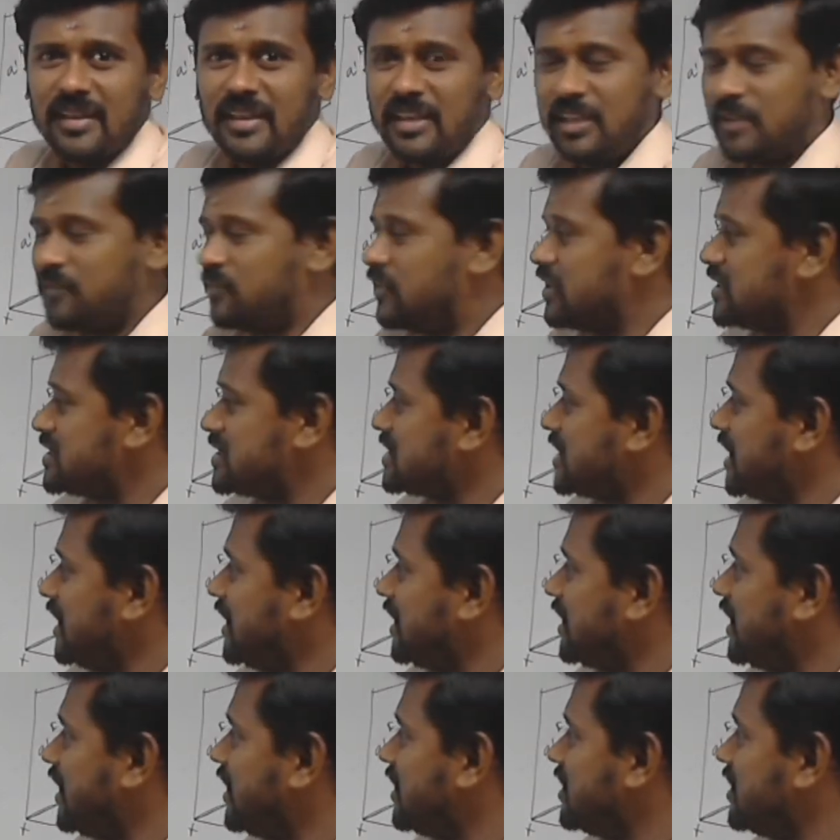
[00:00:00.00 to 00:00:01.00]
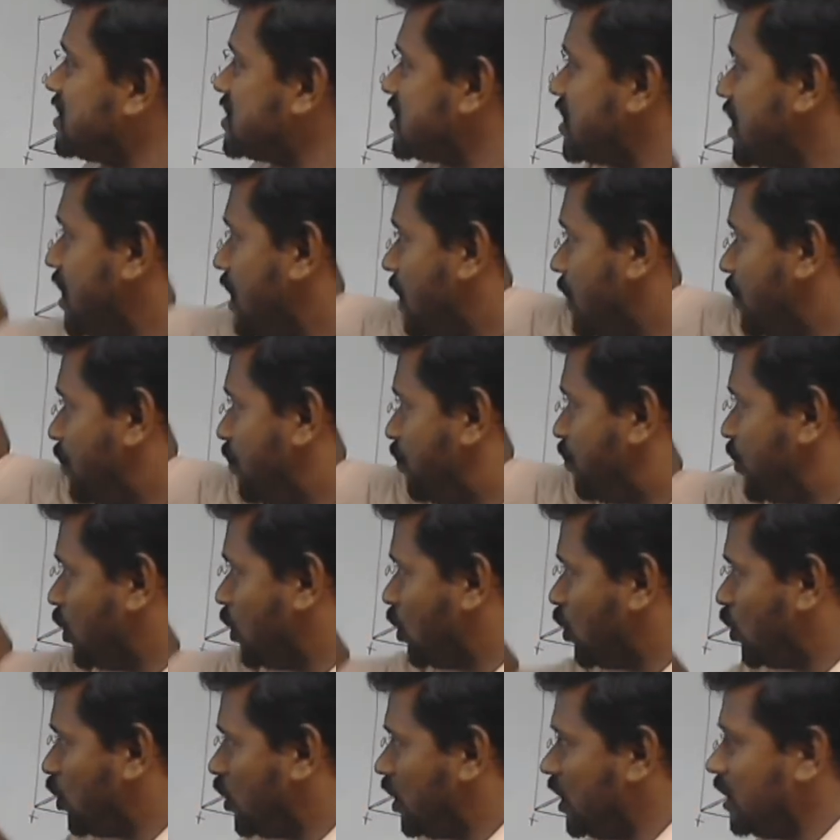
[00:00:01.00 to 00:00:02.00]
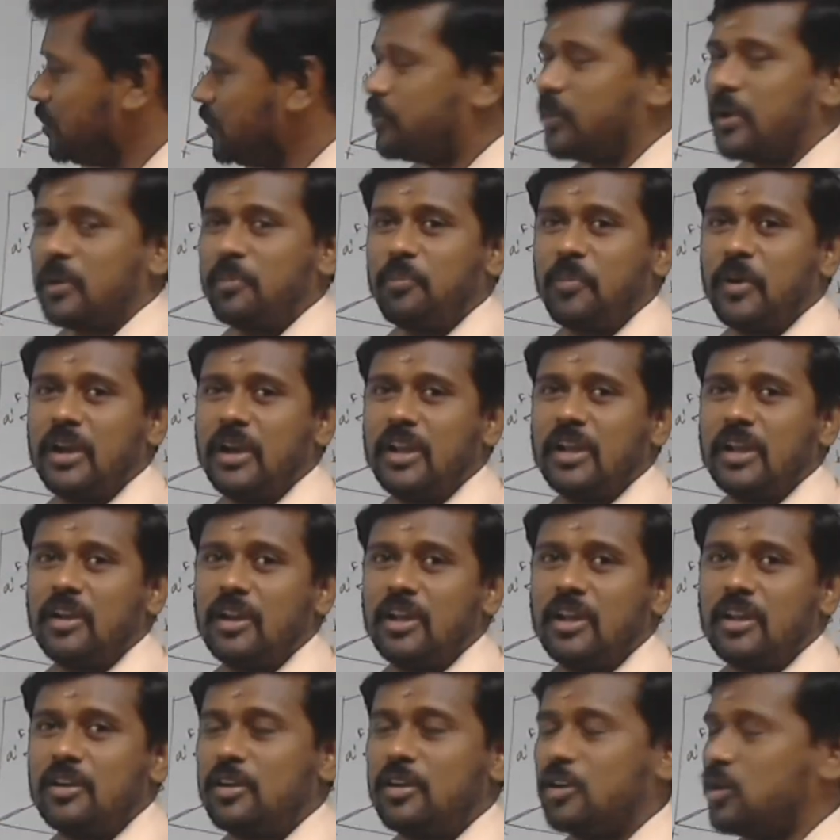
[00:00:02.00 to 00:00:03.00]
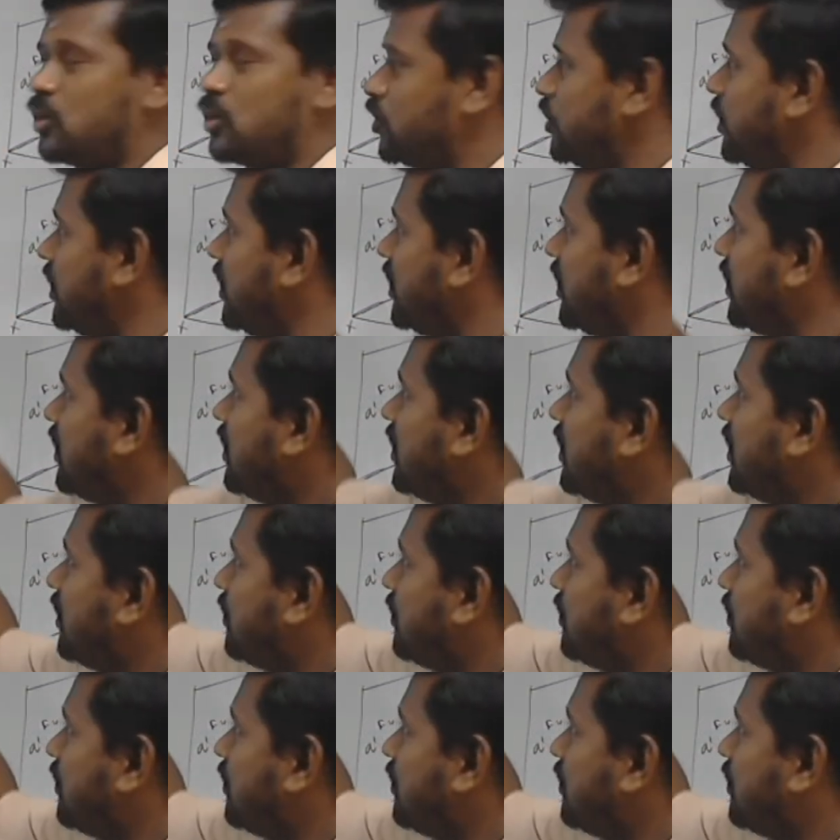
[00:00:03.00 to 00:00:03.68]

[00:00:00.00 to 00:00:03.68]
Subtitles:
If the straight line is purely perpendicular to the